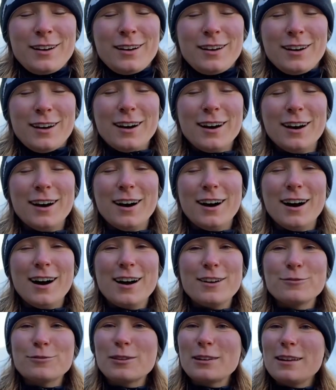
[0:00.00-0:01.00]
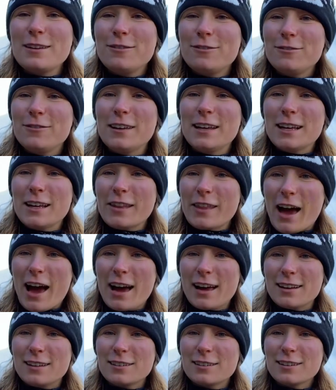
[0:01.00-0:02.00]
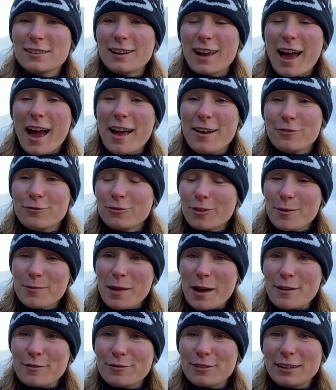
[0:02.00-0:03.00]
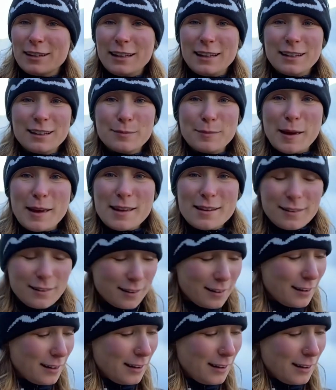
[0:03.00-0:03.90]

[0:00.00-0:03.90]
And really feel that. And from that feeling space,